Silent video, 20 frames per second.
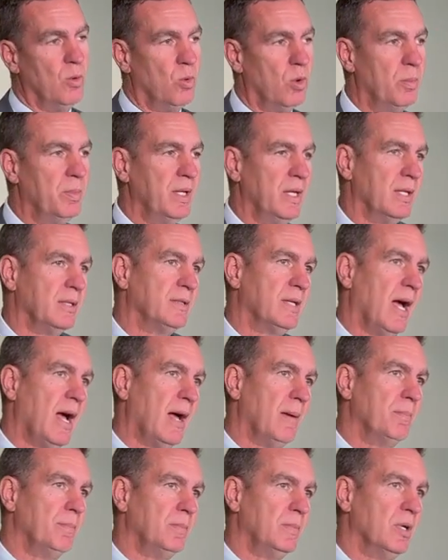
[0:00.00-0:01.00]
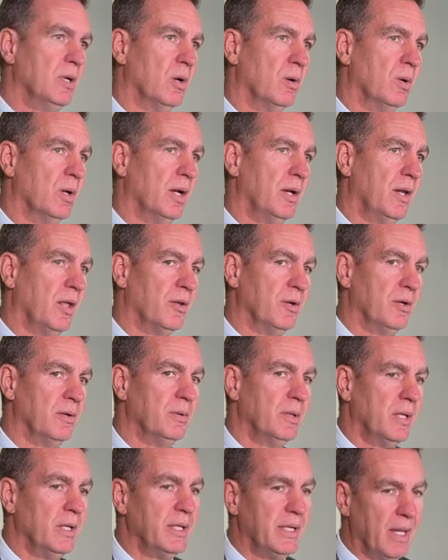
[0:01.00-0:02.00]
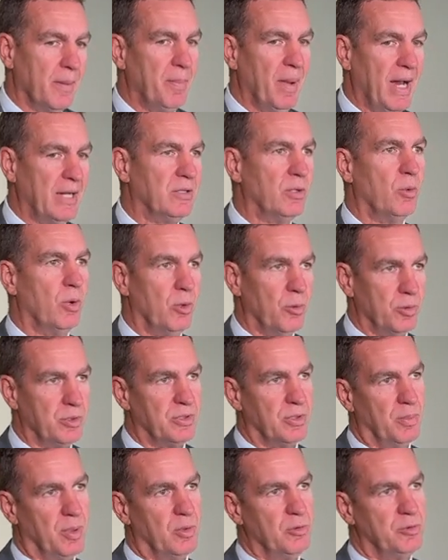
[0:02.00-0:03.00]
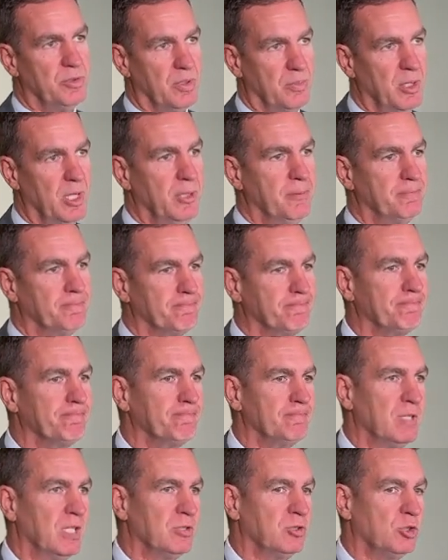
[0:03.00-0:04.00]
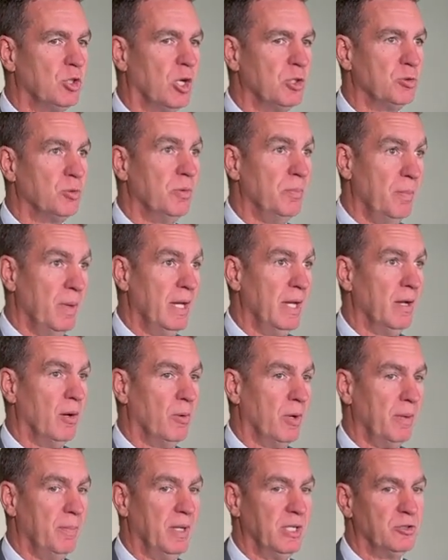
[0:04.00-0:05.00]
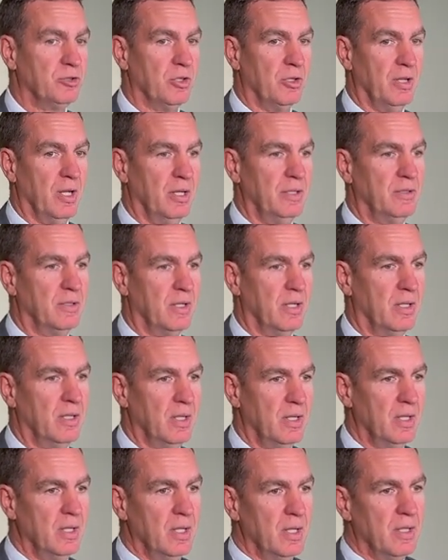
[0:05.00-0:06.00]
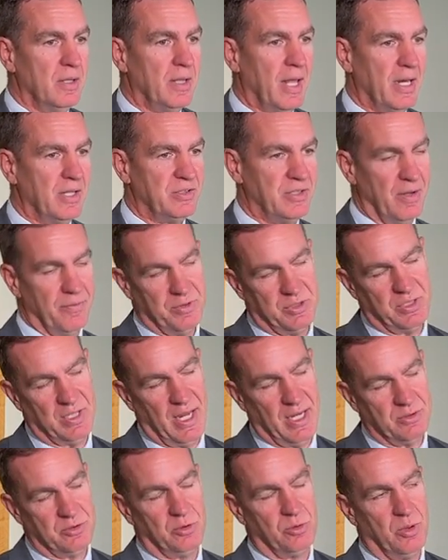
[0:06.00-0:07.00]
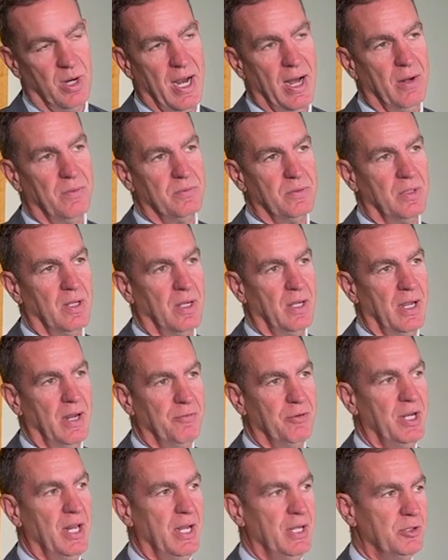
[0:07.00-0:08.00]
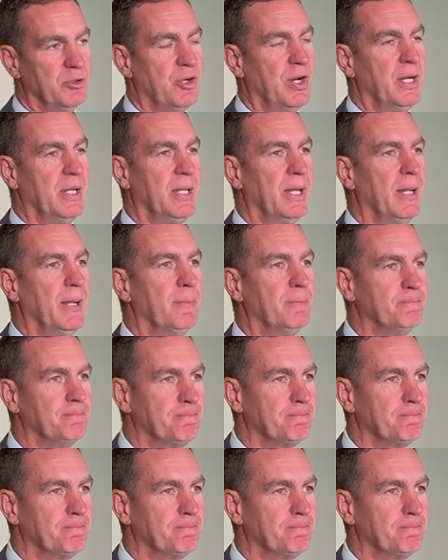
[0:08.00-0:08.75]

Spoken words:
we'll be a top, you know, another get back to where we're supposed to be. And it starts with me. I want to make sure that that is emphasized throughout every day in training camp.